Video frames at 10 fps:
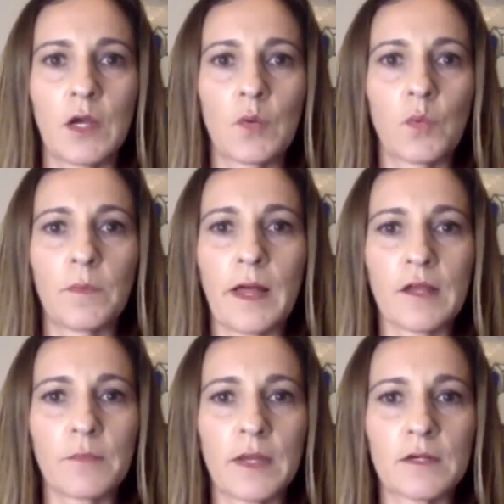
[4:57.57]
while
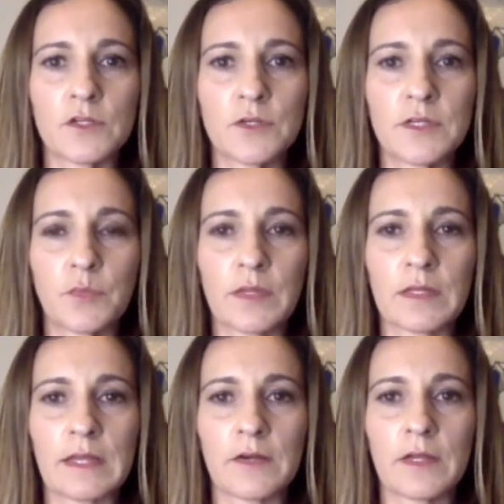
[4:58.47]
Black men are treated with
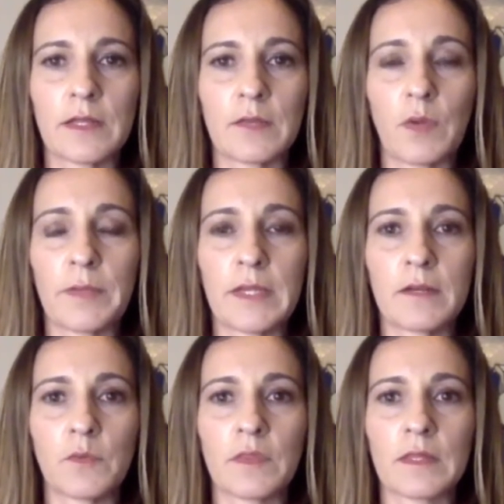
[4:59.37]
glaring, and women
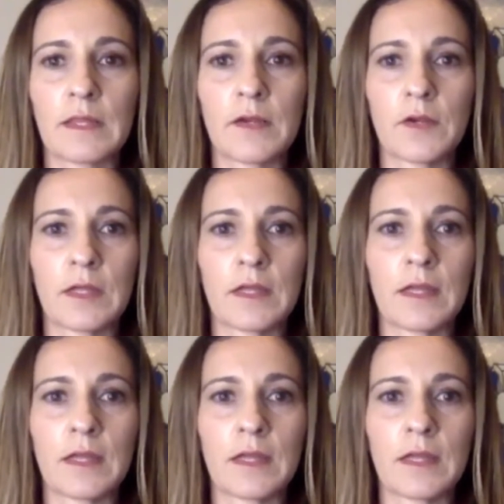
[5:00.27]
with glaring